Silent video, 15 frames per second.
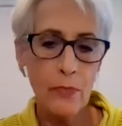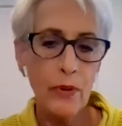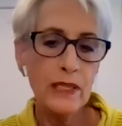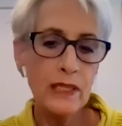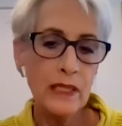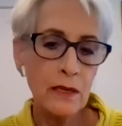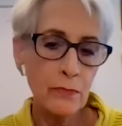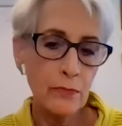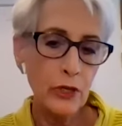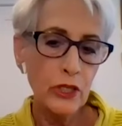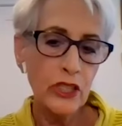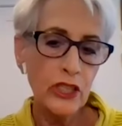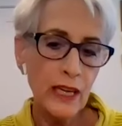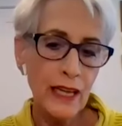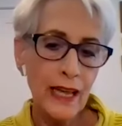President
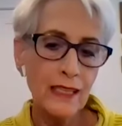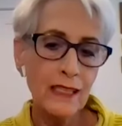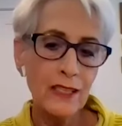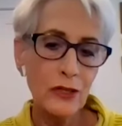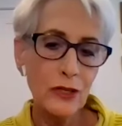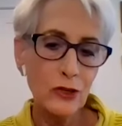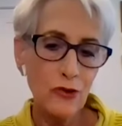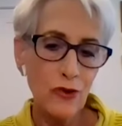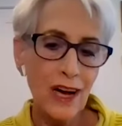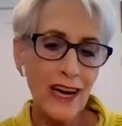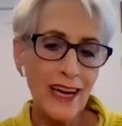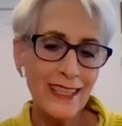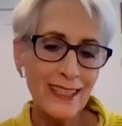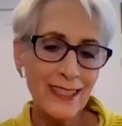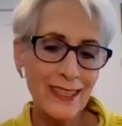Bush gets to
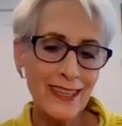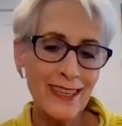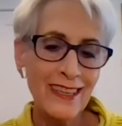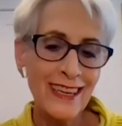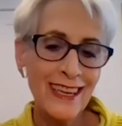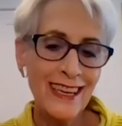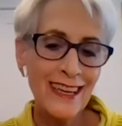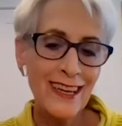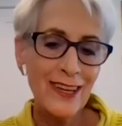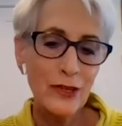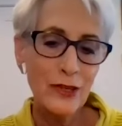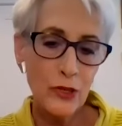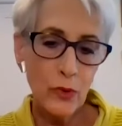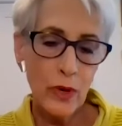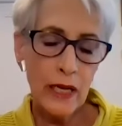try to
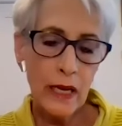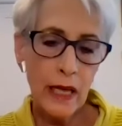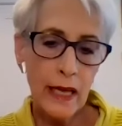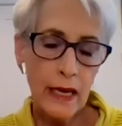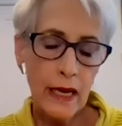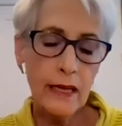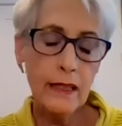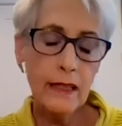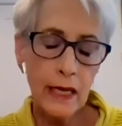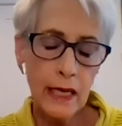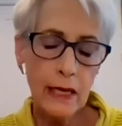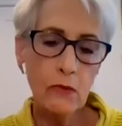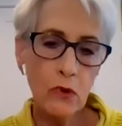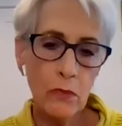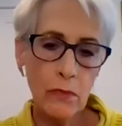do it, and I think
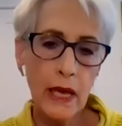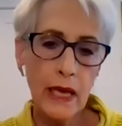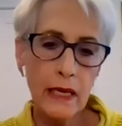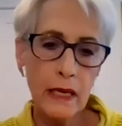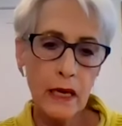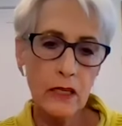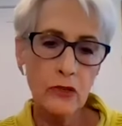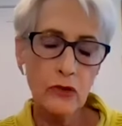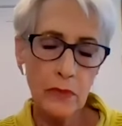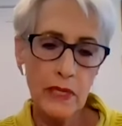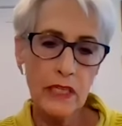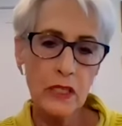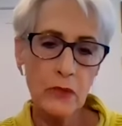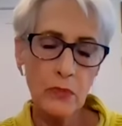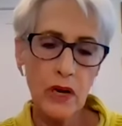he will make
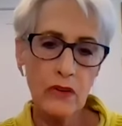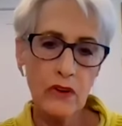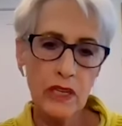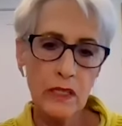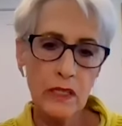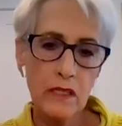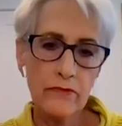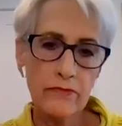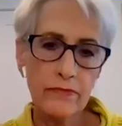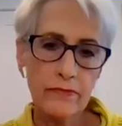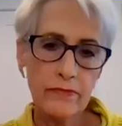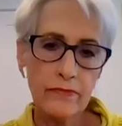tremendous progress.